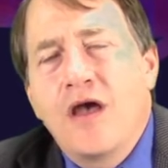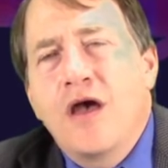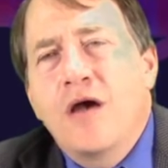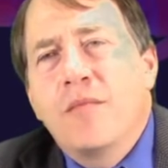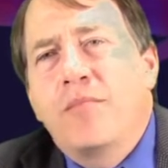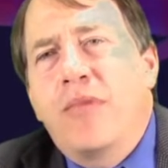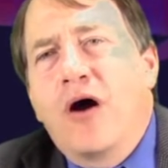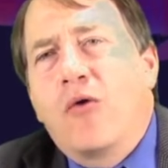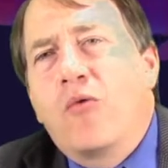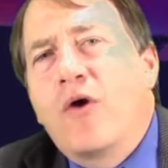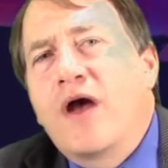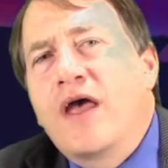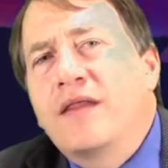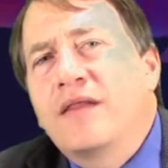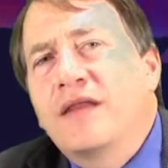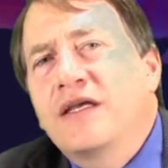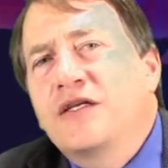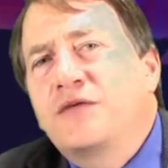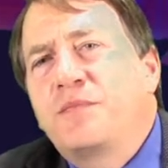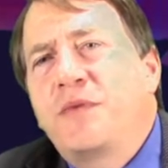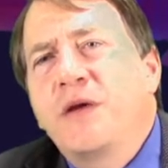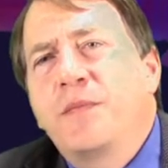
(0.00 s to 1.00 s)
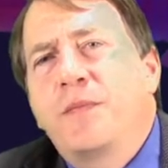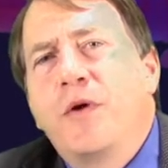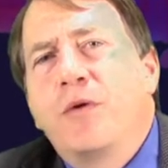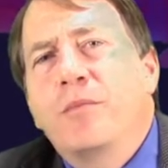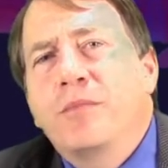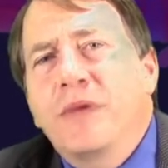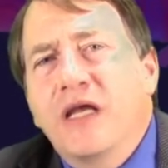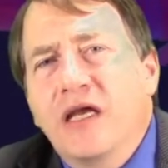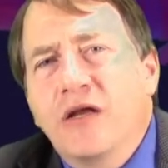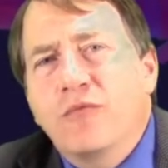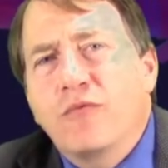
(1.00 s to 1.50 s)
But when these people
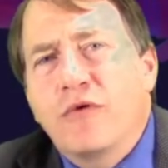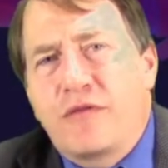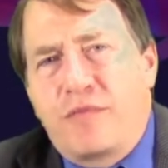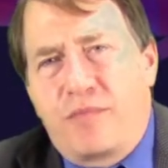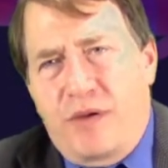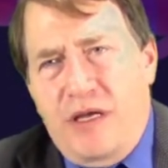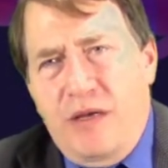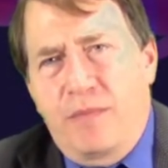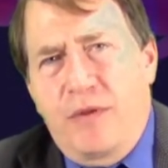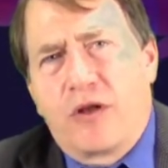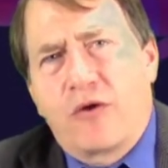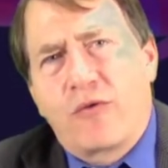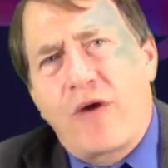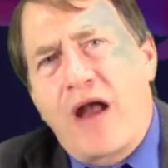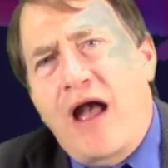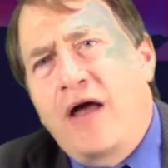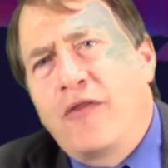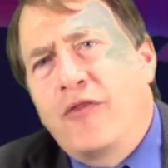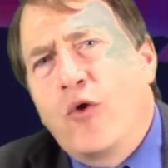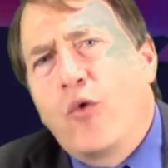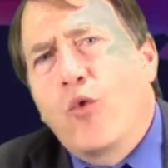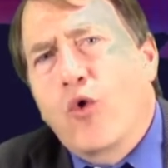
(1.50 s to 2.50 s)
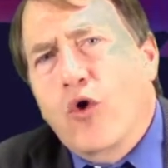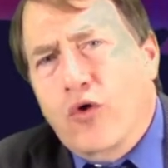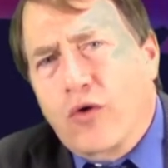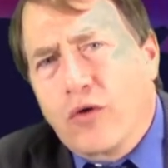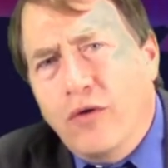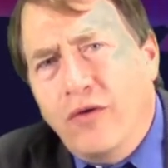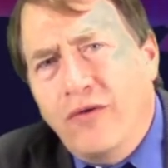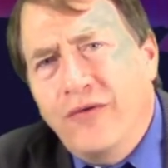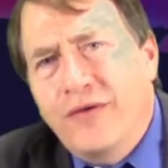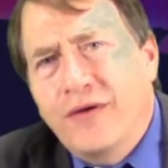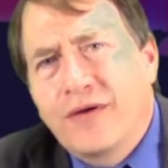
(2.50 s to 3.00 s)
meet with people around the
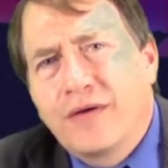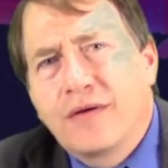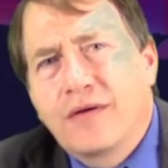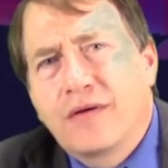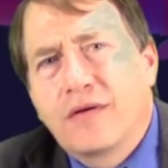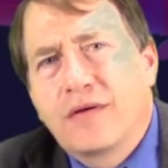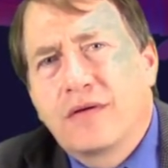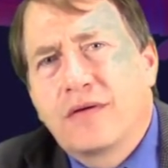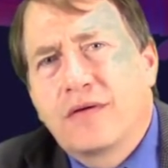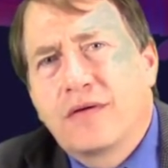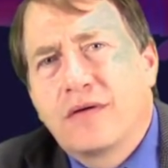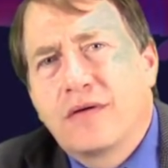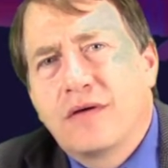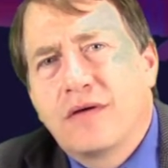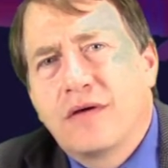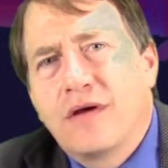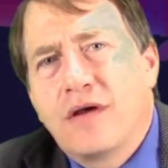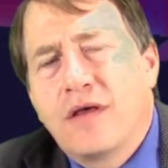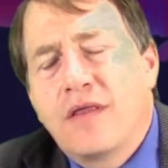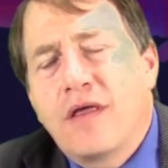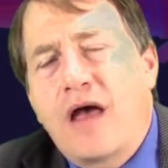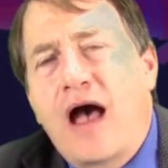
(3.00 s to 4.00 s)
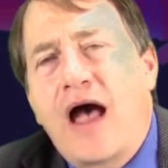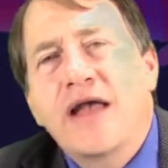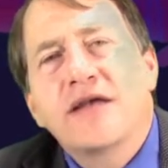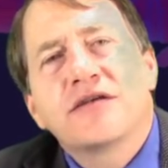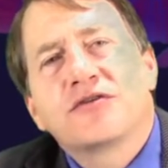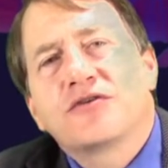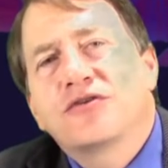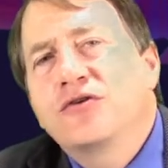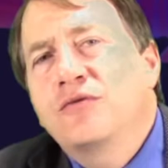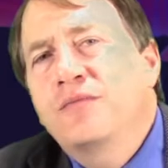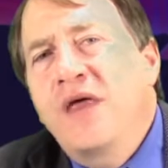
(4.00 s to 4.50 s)
world, I
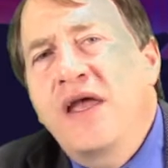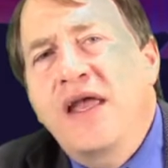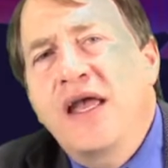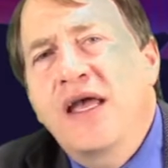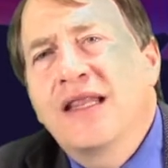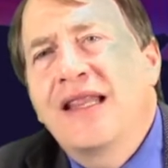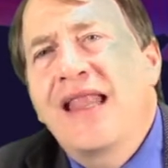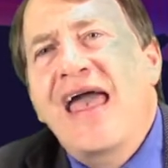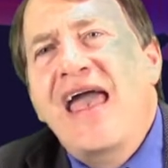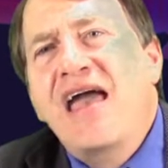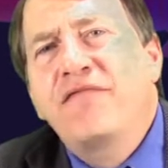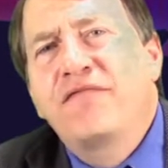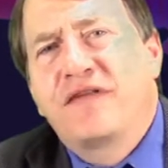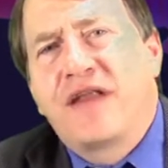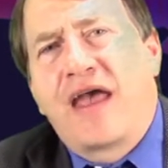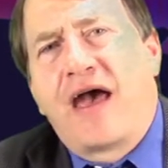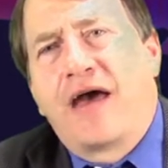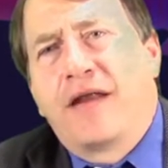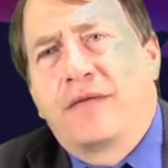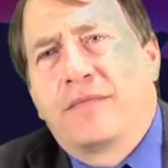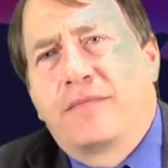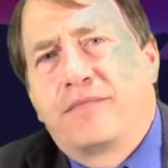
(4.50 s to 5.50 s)
assume they get laughed at.